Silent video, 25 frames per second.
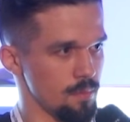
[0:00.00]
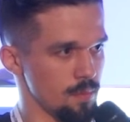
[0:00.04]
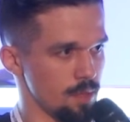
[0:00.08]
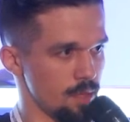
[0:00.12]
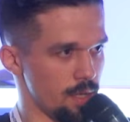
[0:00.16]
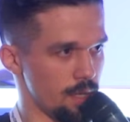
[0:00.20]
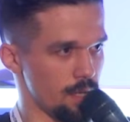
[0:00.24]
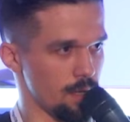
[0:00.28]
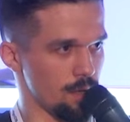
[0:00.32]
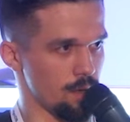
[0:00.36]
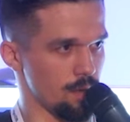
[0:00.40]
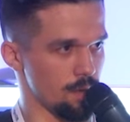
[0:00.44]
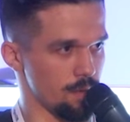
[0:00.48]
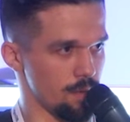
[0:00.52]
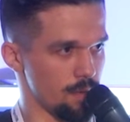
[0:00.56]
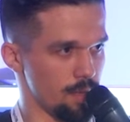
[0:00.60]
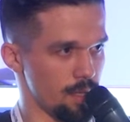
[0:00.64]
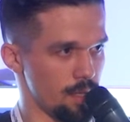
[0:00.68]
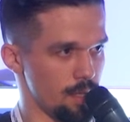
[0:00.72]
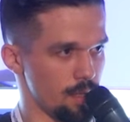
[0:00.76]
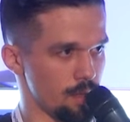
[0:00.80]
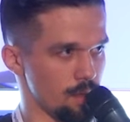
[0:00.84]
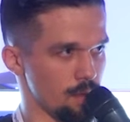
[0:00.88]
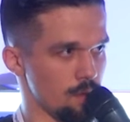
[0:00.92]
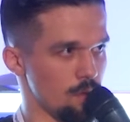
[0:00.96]
and
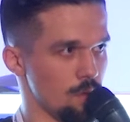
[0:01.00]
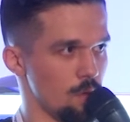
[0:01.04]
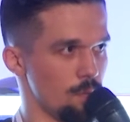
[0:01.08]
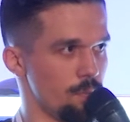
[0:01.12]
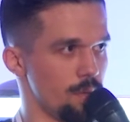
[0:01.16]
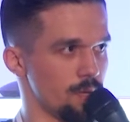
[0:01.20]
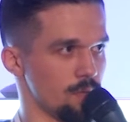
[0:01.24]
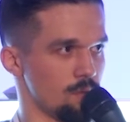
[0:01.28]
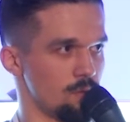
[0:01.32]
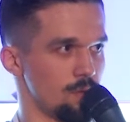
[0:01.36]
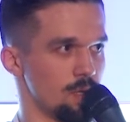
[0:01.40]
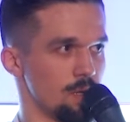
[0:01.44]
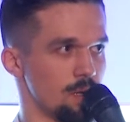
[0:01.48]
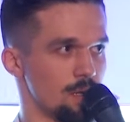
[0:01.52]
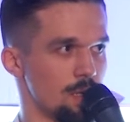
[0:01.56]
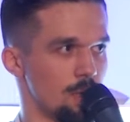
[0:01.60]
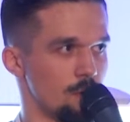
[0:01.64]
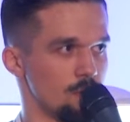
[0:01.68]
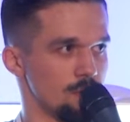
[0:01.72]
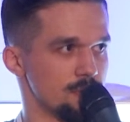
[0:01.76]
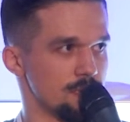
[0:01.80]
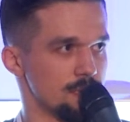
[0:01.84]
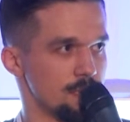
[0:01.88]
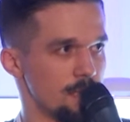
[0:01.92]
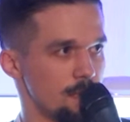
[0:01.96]
then go back to the
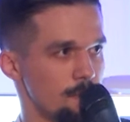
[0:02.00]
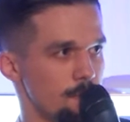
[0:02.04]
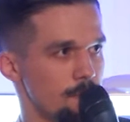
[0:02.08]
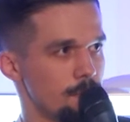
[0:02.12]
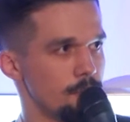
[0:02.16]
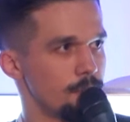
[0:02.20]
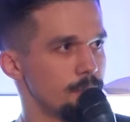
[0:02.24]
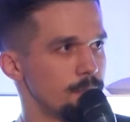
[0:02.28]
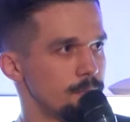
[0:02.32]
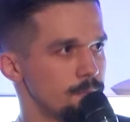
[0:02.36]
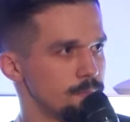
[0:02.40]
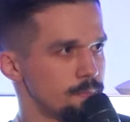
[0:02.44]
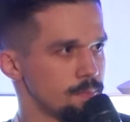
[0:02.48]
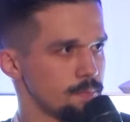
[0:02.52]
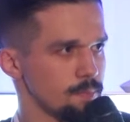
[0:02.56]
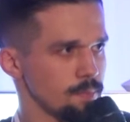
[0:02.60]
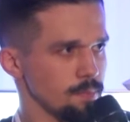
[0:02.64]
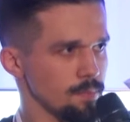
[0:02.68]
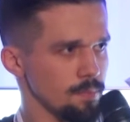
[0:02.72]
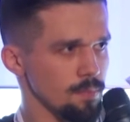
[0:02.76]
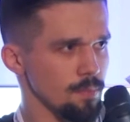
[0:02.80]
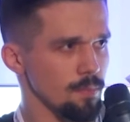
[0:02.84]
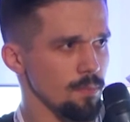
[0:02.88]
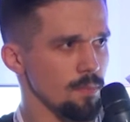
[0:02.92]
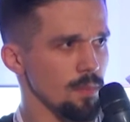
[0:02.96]
cloud step,
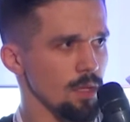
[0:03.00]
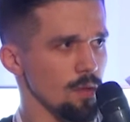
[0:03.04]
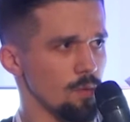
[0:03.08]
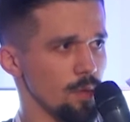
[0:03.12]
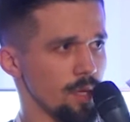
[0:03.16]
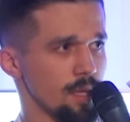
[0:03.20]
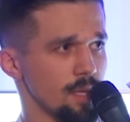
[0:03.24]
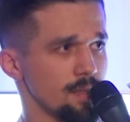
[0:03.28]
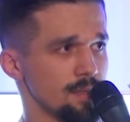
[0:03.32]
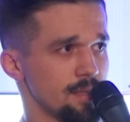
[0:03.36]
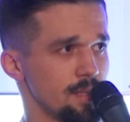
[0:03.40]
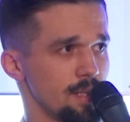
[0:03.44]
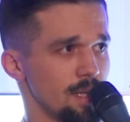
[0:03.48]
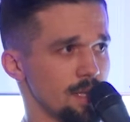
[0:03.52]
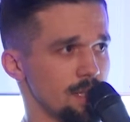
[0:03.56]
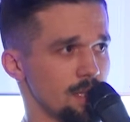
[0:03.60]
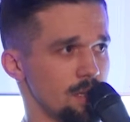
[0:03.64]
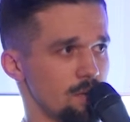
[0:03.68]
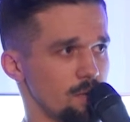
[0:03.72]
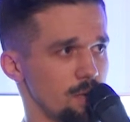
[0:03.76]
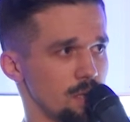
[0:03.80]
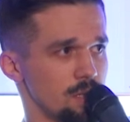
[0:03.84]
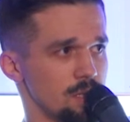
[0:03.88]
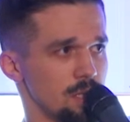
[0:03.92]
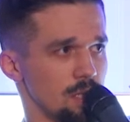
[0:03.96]
we can select
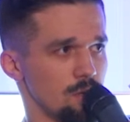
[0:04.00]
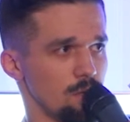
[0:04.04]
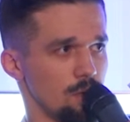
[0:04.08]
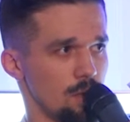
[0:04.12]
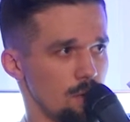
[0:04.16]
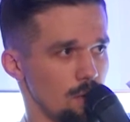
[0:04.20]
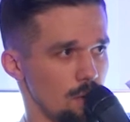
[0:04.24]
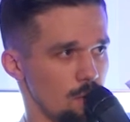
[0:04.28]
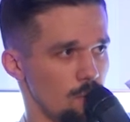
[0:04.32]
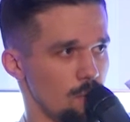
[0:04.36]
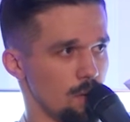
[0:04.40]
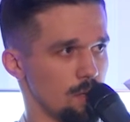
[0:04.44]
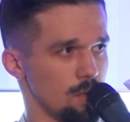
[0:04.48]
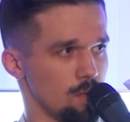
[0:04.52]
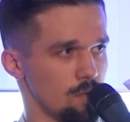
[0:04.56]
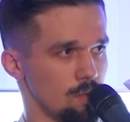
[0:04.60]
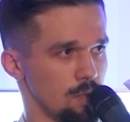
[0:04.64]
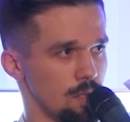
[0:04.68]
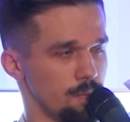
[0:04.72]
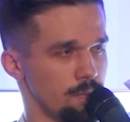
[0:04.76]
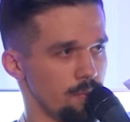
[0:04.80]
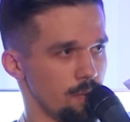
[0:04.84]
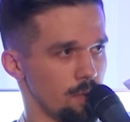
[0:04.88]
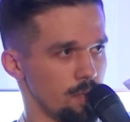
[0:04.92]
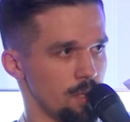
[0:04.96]
the region where we want to
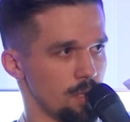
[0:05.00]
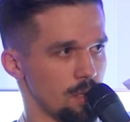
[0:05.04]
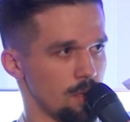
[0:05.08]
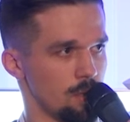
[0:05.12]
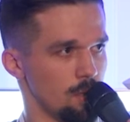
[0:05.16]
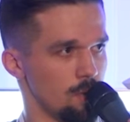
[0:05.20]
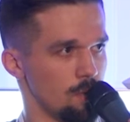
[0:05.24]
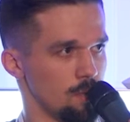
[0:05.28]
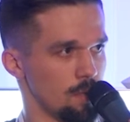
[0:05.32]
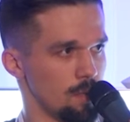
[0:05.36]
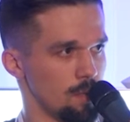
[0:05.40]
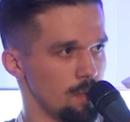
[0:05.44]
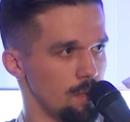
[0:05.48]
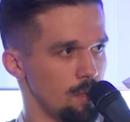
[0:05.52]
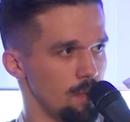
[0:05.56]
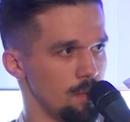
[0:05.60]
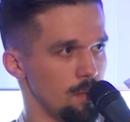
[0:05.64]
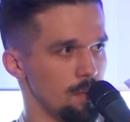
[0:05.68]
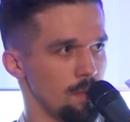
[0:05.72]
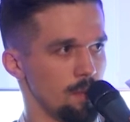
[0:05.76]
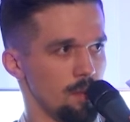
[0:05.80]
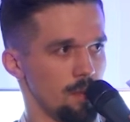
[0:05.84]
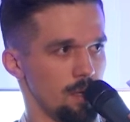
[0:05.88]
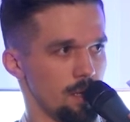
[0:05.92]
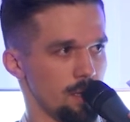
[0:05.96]
deploy the code.
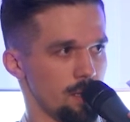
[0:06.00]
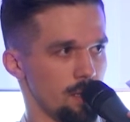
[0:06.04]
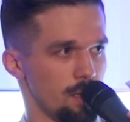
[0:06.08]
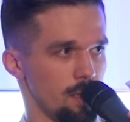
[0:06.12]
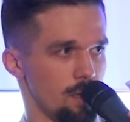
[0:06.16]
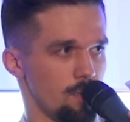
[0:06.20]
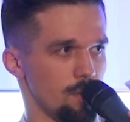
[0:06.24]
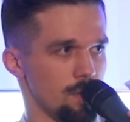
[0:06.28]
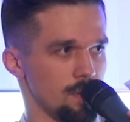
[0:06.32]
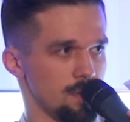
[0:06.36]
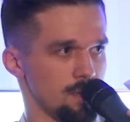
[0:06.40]
And here we